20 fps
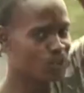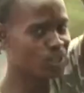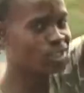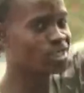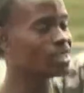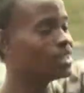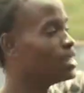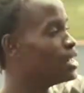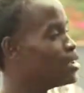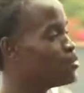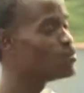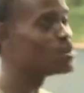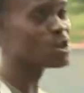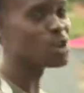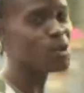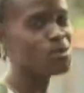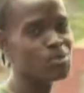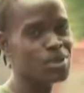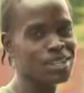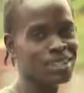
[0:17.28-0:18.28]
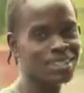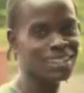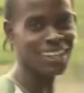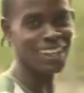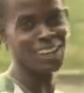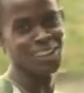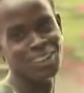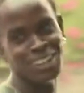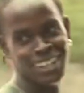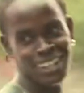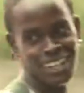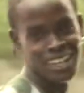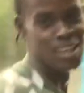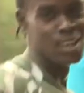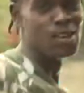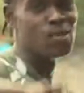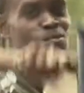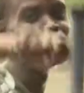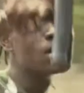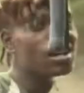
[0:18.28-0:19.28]
Their determination to
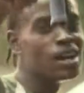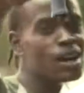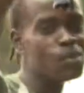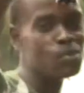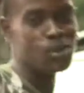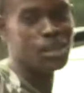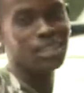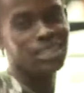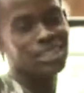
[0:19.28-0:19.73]
continue, though